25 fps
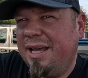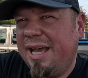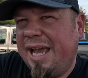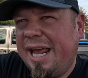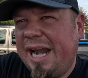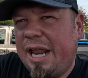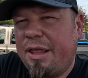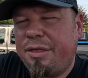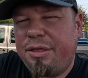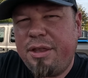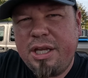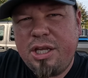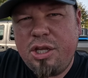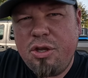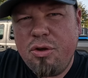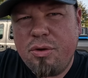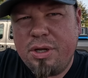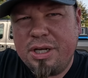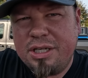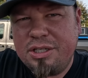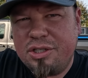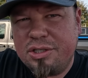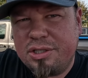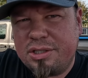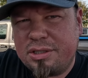And I think you
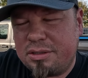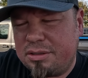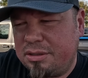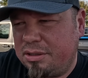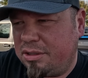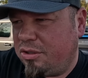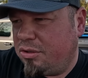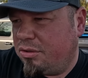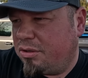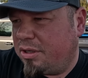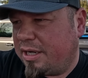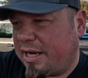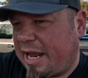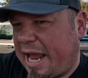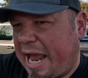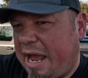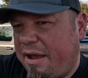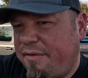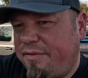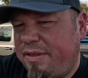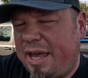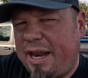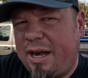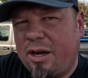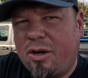can
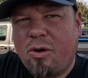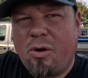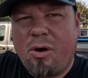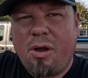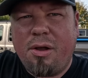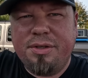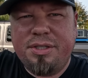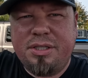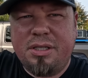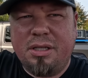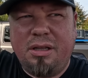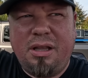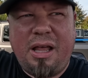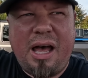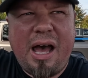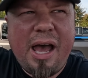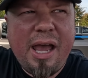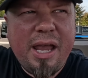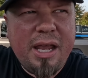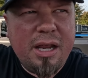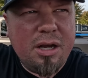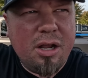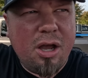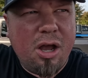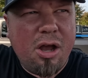have that across the
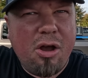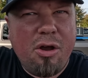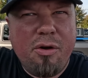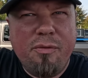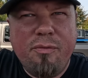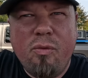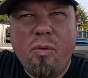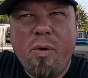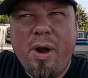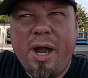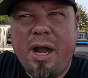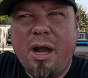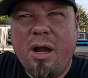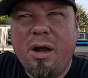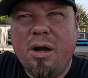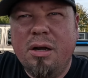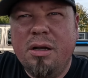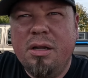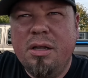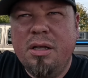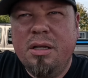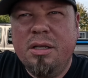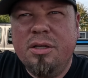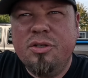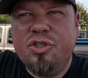line of where
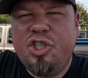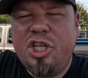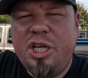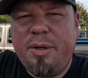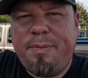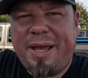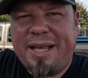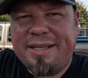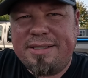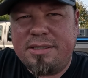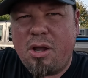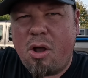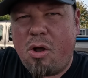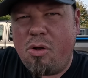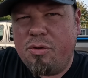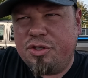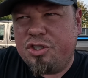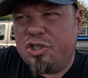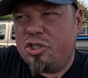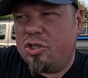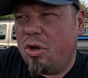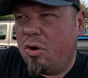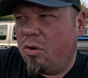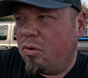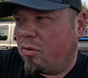Jeep has gone
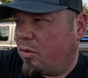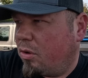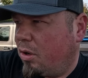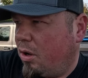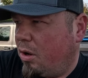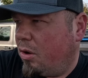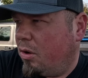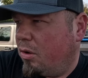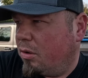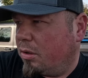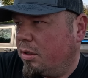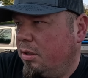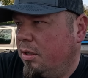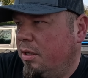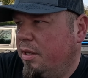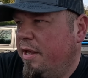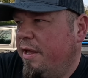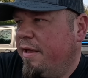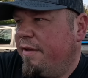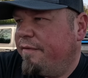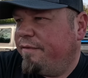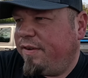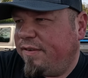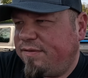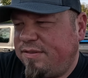so wrong.
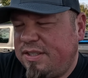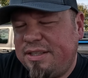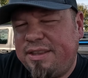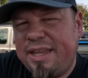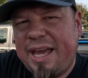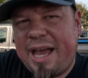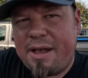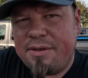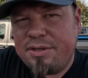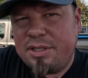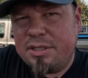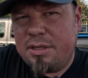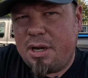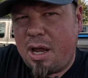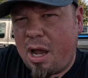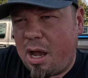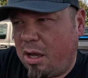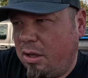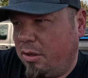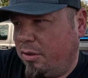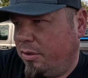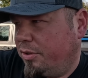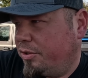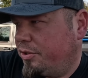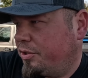
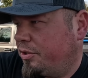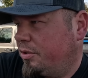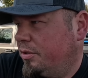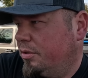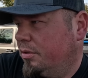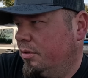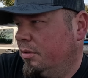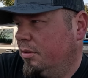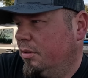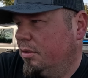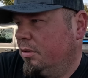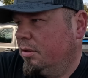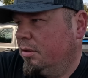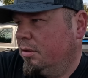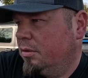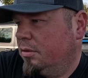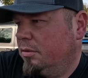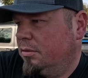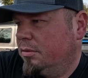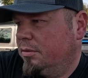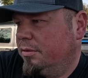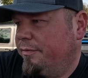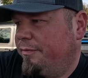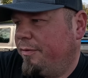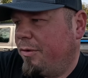$50,000
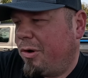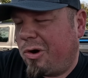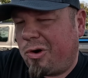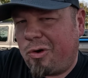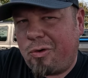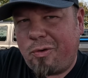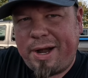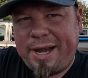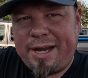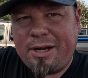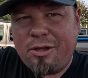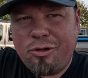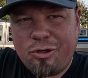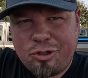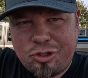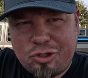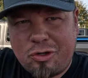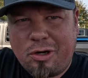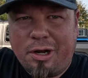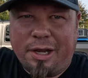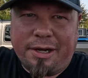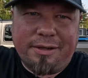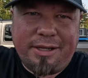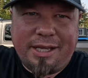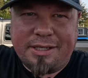for a Wrangler
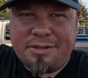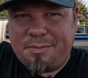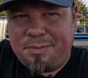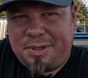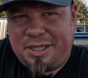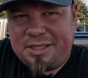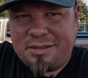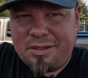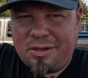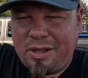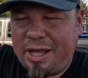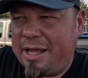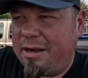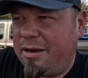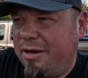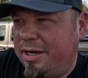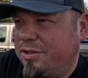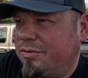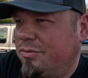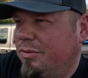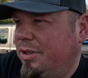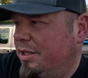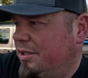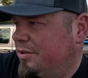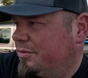truck. It's a Gladiator.
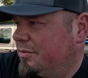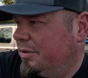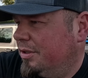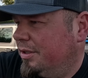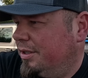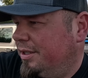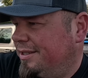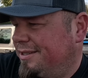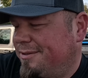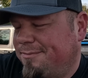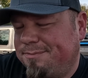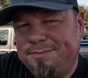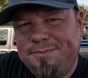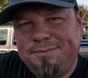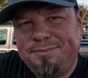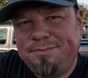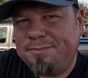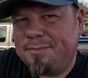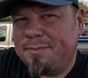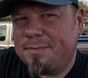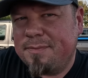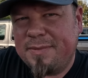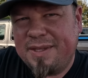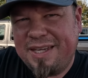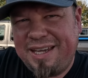That's what it is.
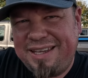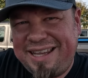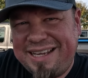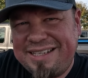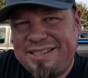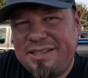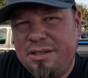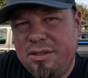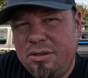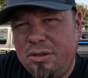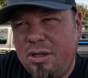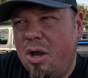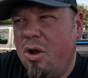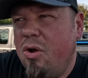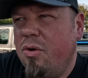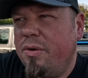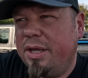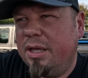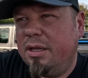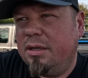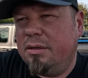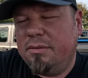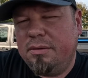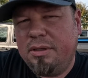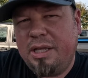And that's the low
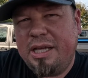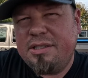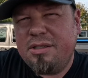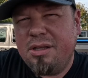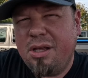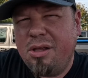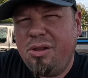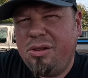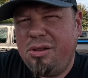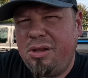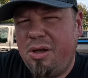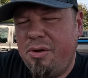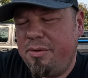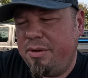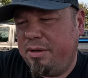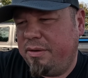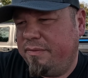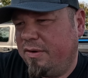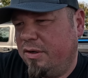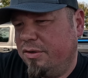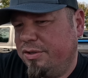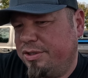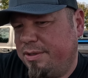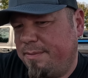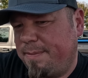end. That's the low end
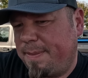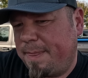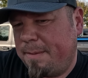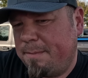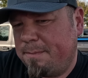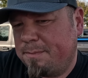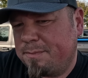version.